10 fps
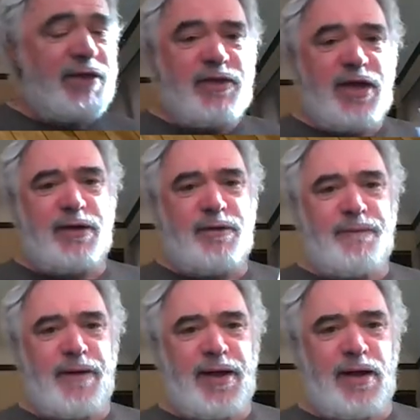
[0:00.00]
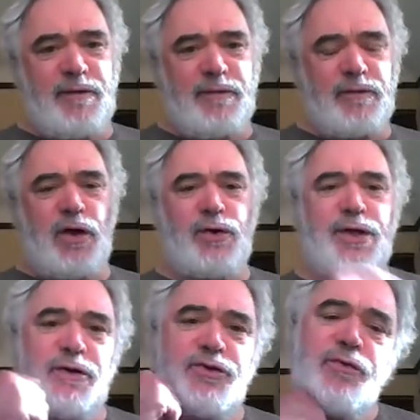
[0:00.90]
that's it. I got,
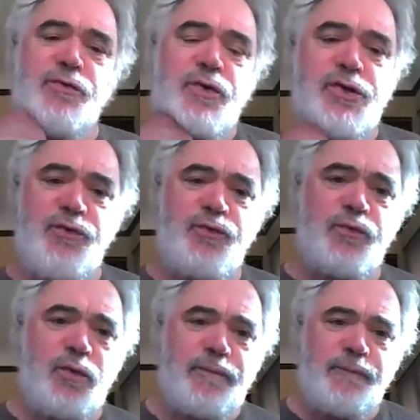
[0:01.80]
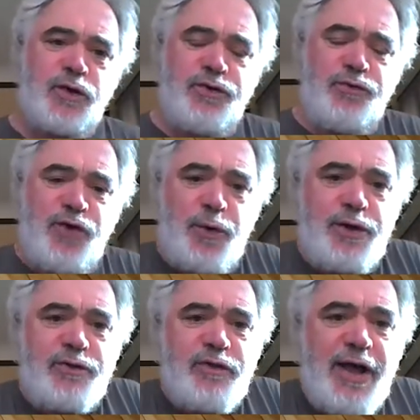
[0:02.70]
Cody, could you, could you, could you
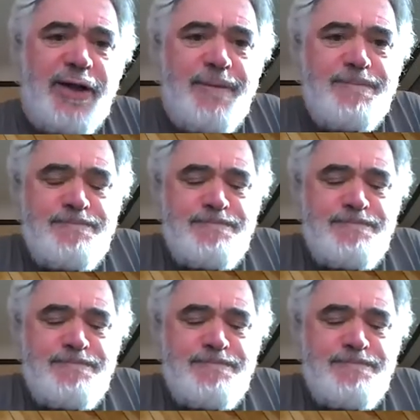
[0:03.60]
forward the slide?